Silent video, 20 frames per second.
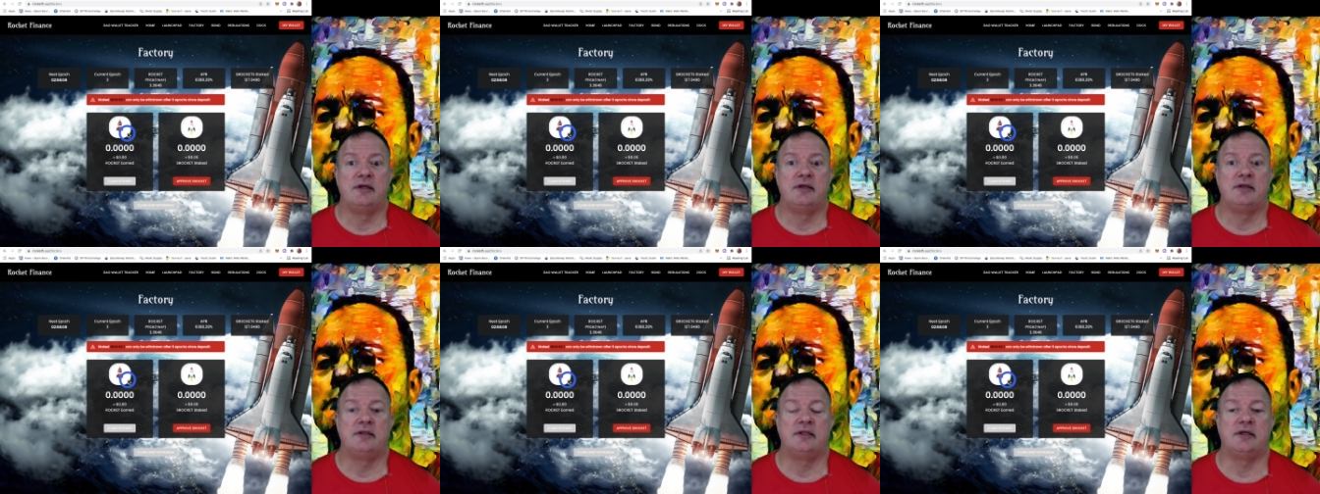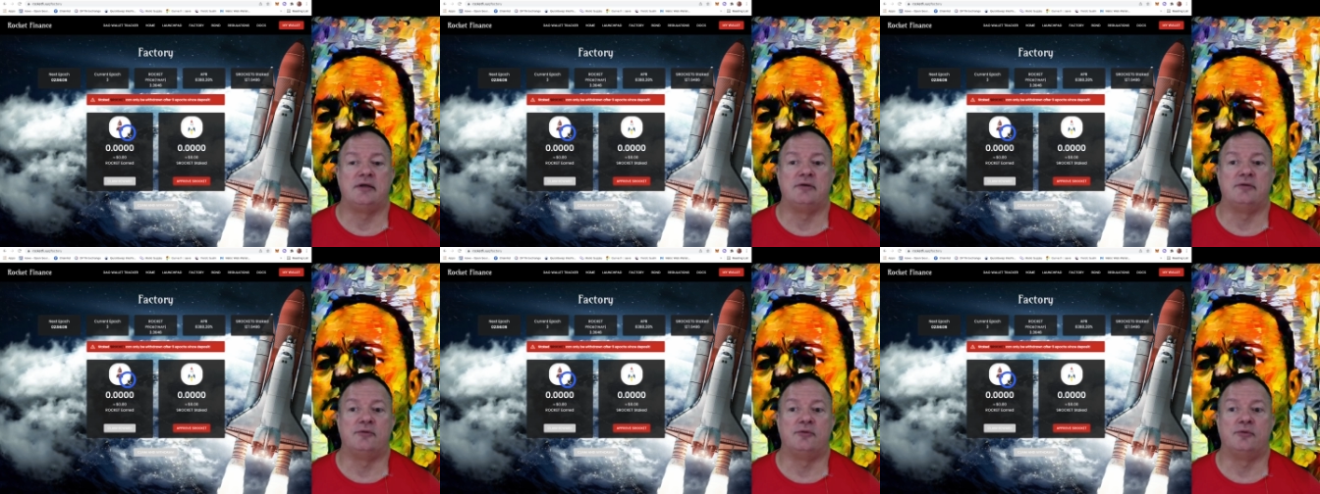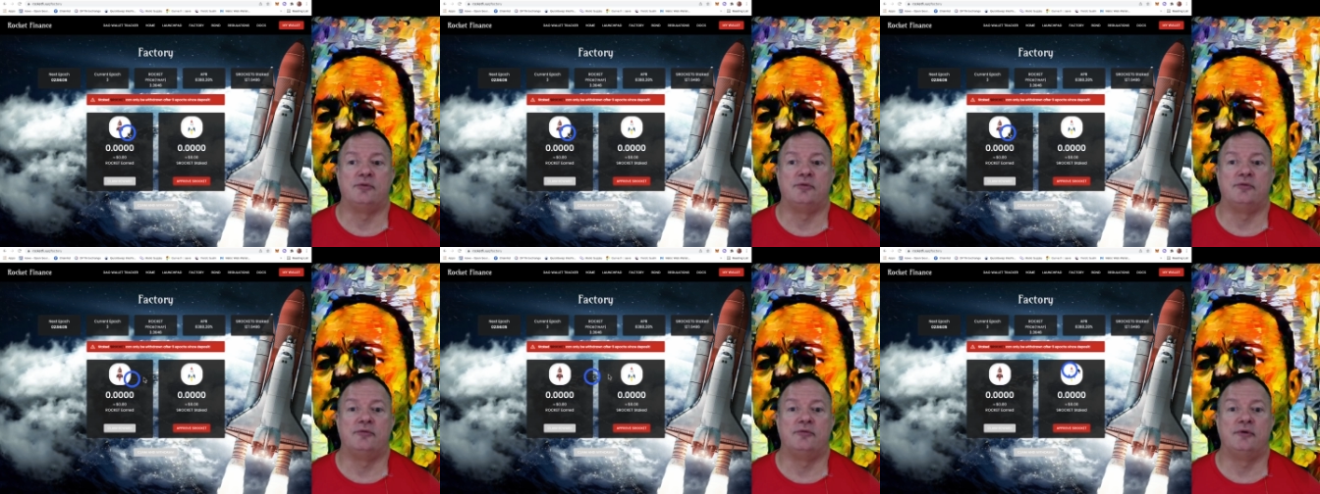Now,
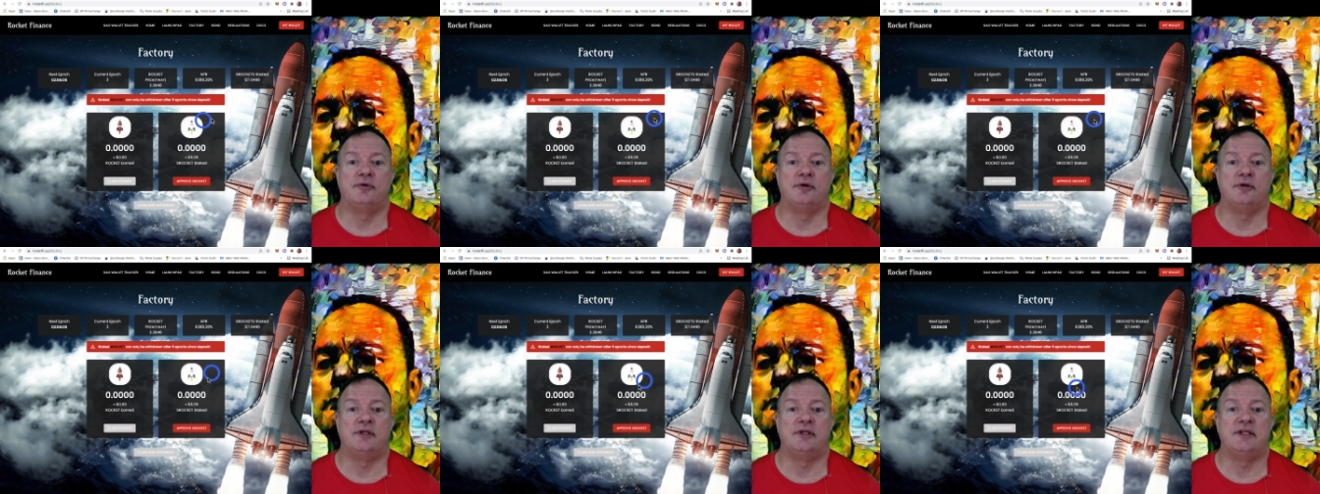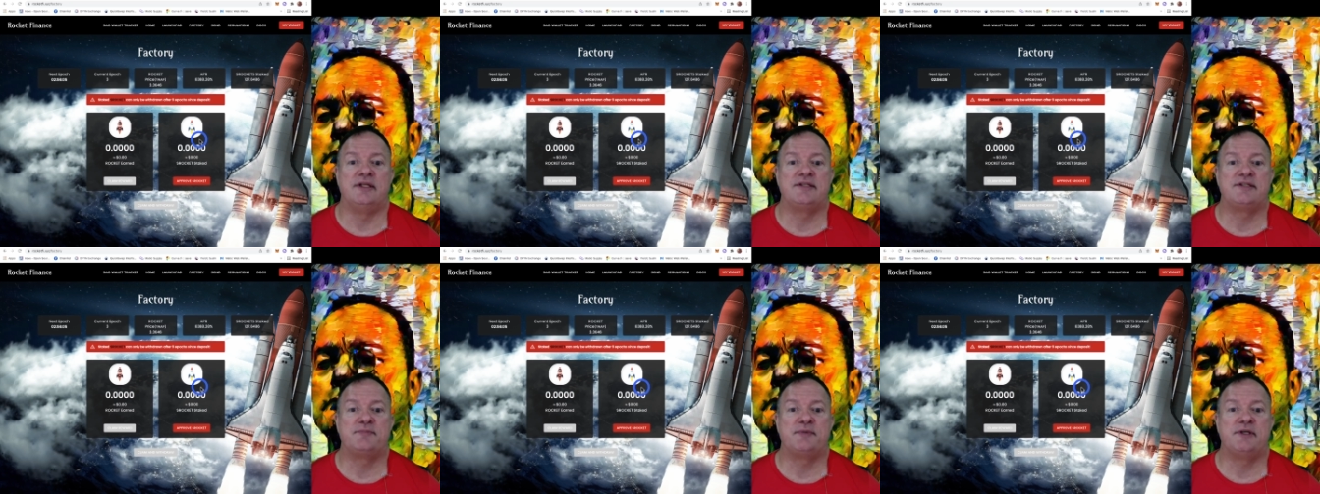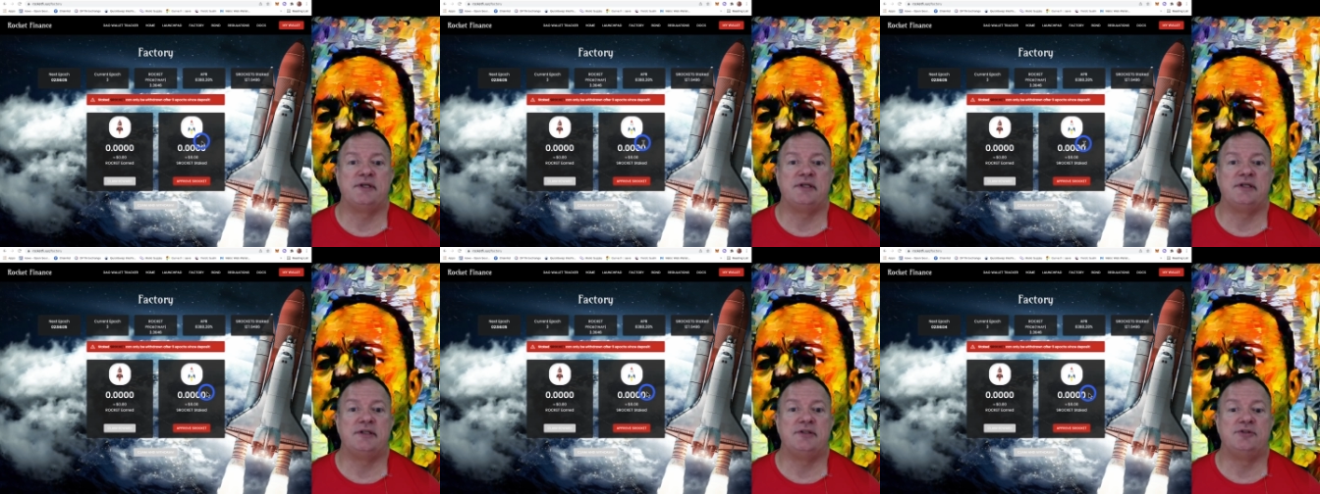on this
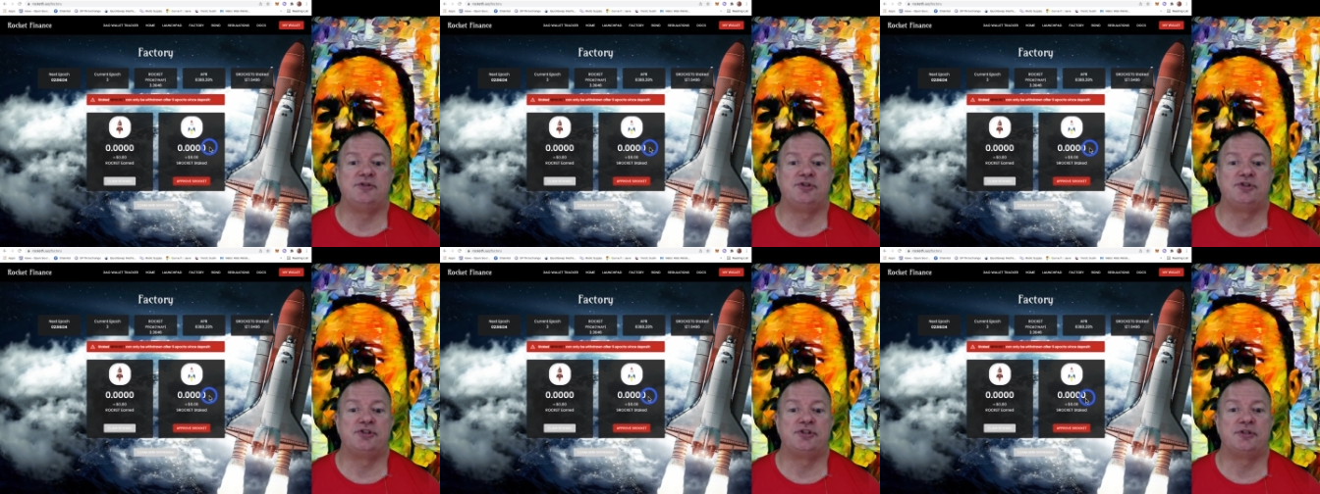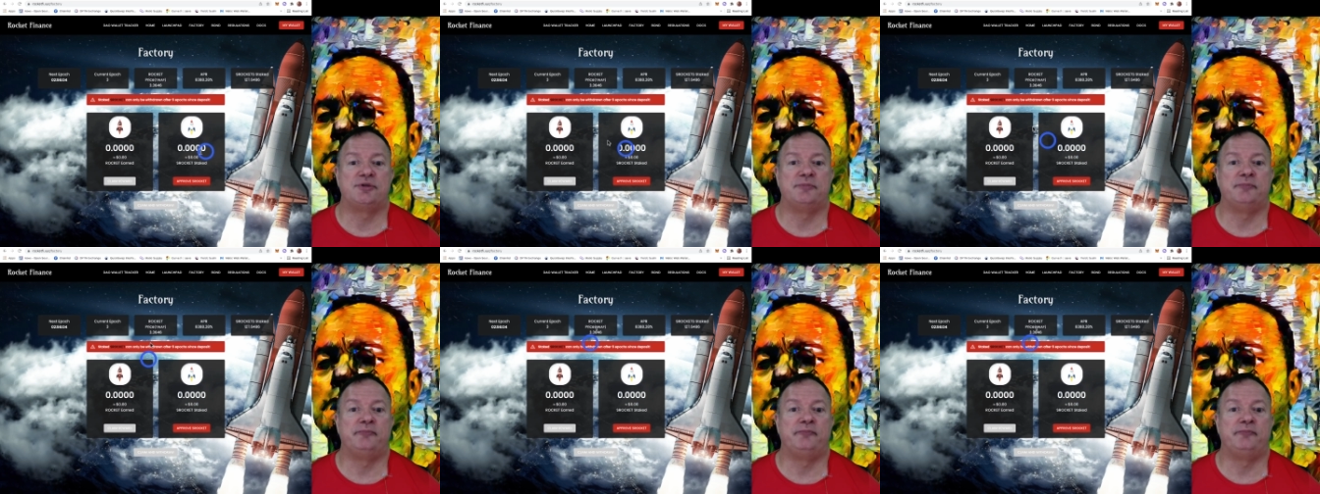page,